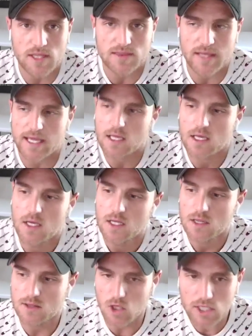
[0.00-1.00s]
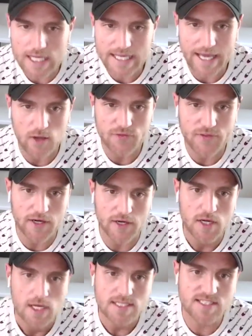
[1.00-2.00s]
than like looking out
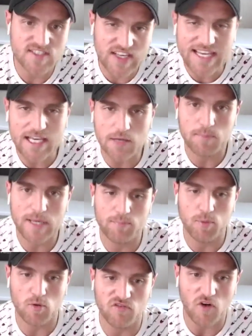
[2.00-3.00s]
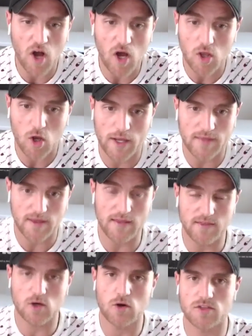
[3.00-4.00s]
there, seeing people follow, and
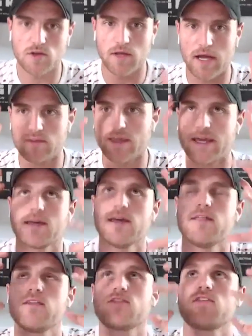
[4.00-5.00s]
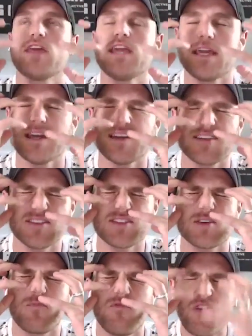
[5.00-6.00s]
and the, the like the thing it
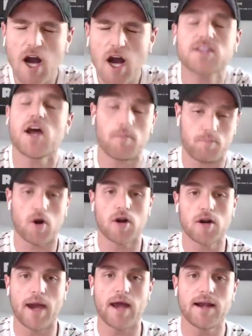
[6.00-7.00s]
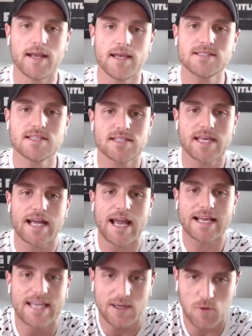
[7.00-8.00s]
the fucked up part about it is, is like I
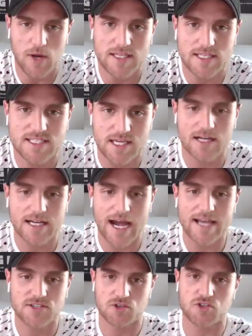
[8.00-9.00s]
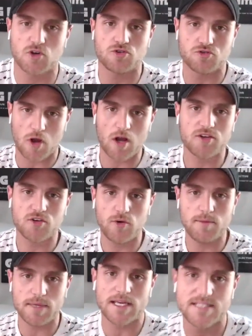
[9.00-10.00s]
get yeah. why these young guys are so drawn to
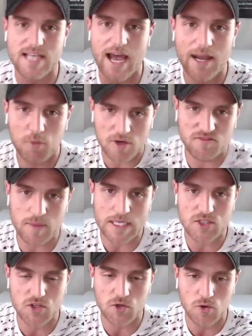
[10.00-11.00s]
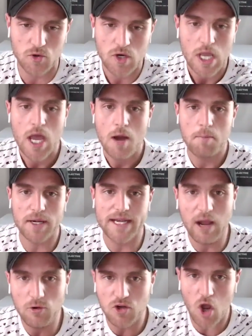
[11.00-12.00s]
it because I would have yeah. been you. But
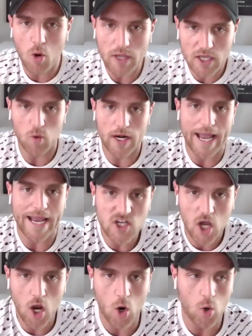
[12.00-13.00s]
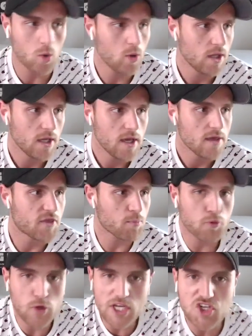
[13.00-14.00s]
now knowing what I know, they're
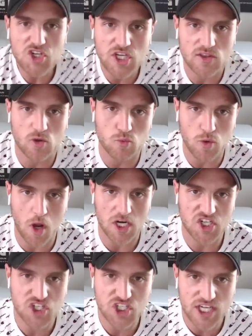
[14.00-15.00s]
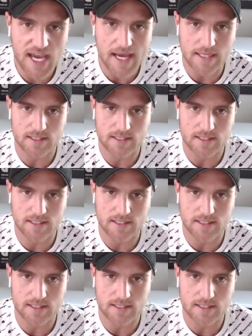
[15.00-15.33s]
preaching the wrong shit.